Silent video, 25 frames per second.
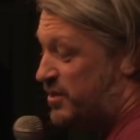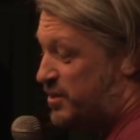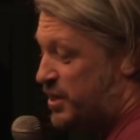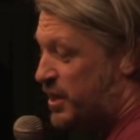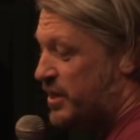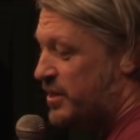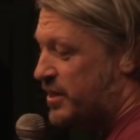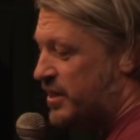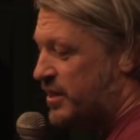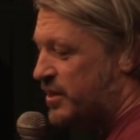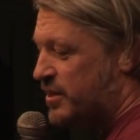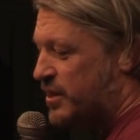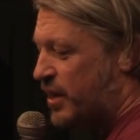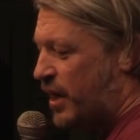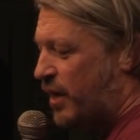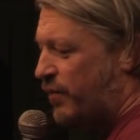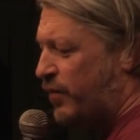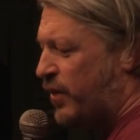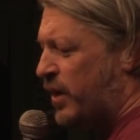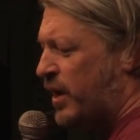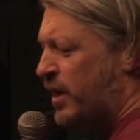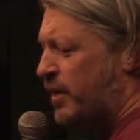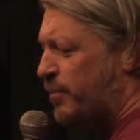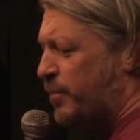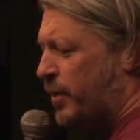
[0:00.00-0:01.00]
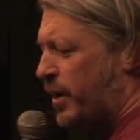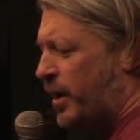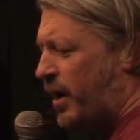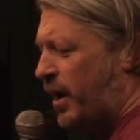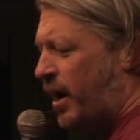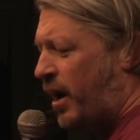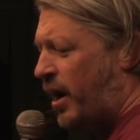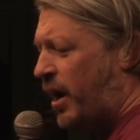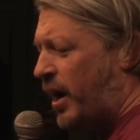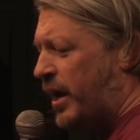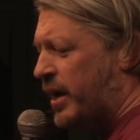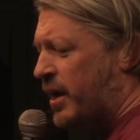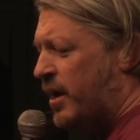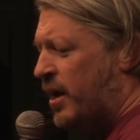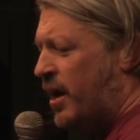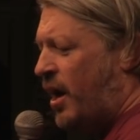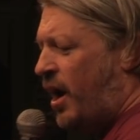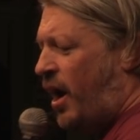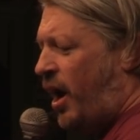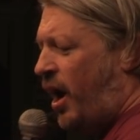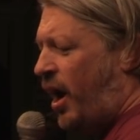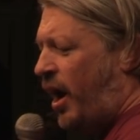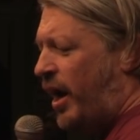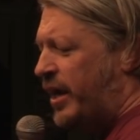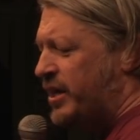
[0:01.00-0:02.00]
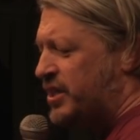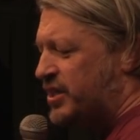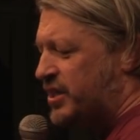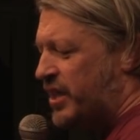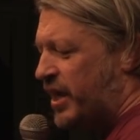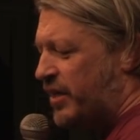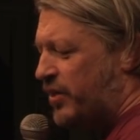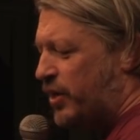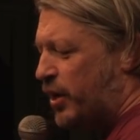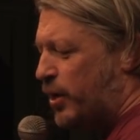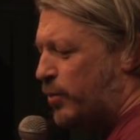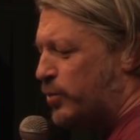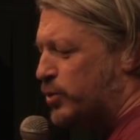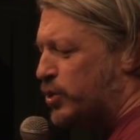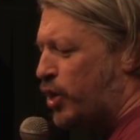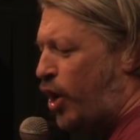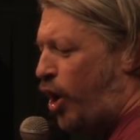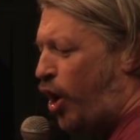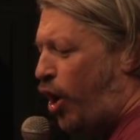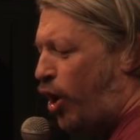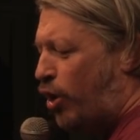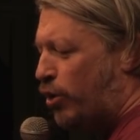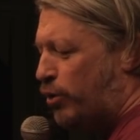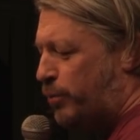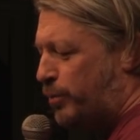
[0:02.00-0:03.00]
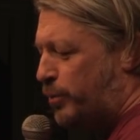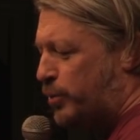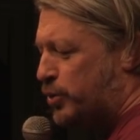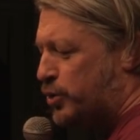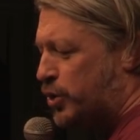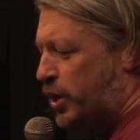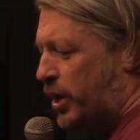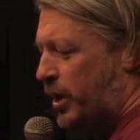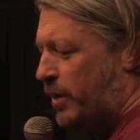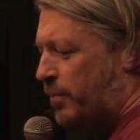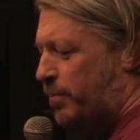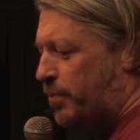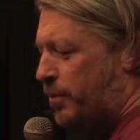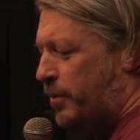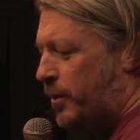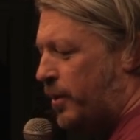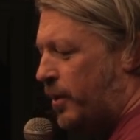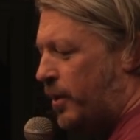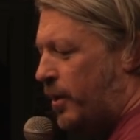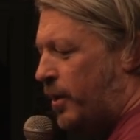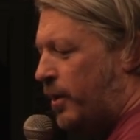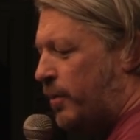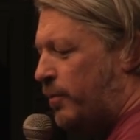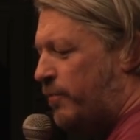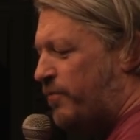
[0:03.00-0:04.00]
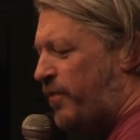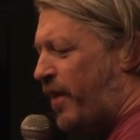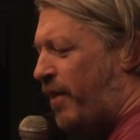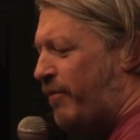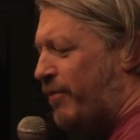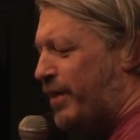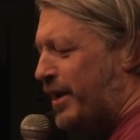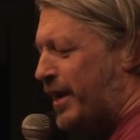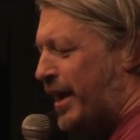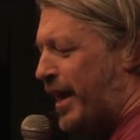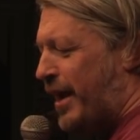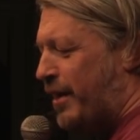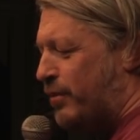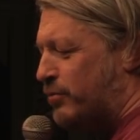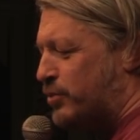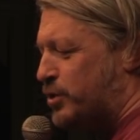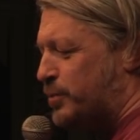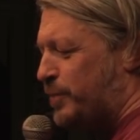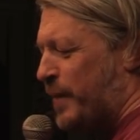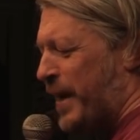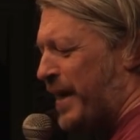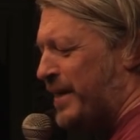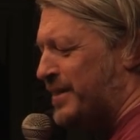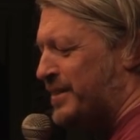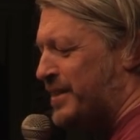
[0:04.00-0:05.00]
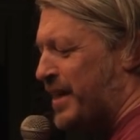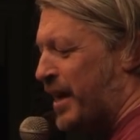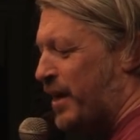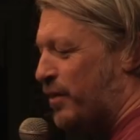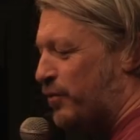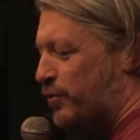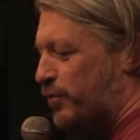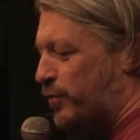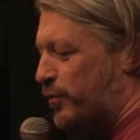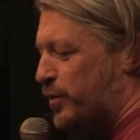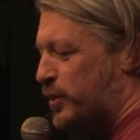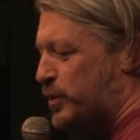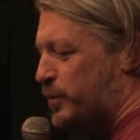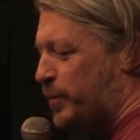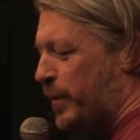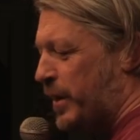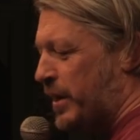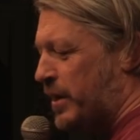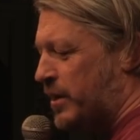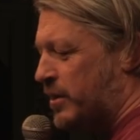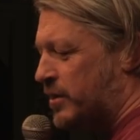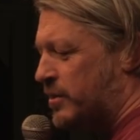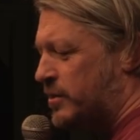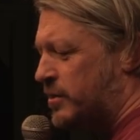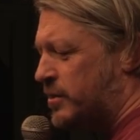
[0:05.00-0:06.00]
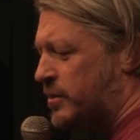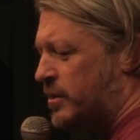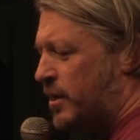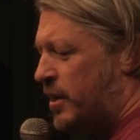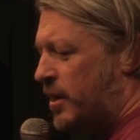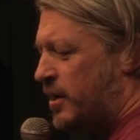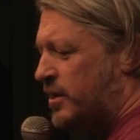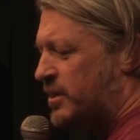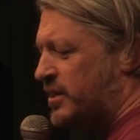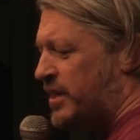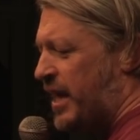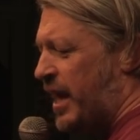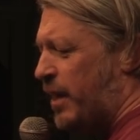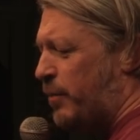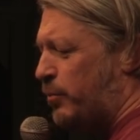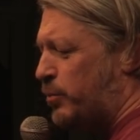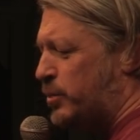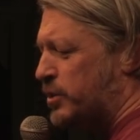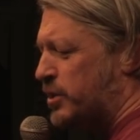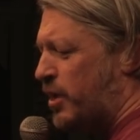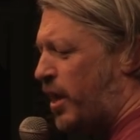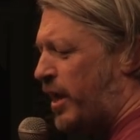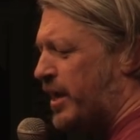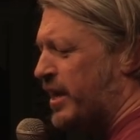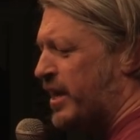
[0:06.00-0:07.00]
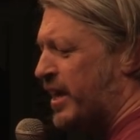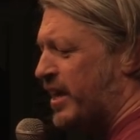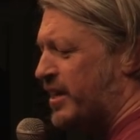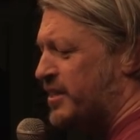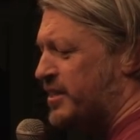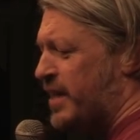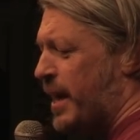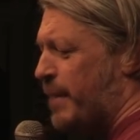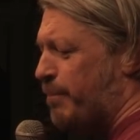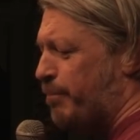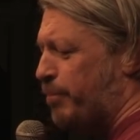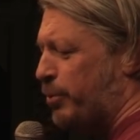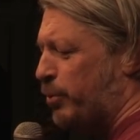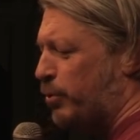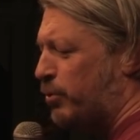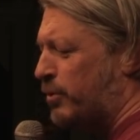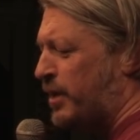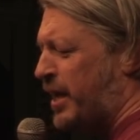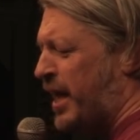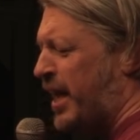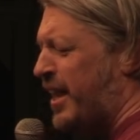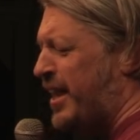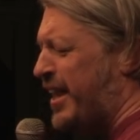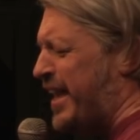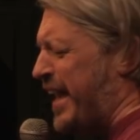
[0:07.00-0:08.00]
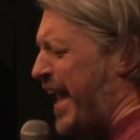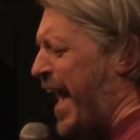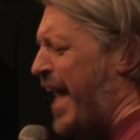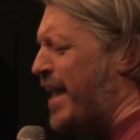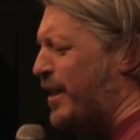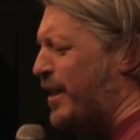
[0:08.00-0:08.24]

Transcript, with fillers: it said instead of he, but Hi, Hi said that it was a horrible trip. Very loud spat sound from the speakers. Sam was like, example, killing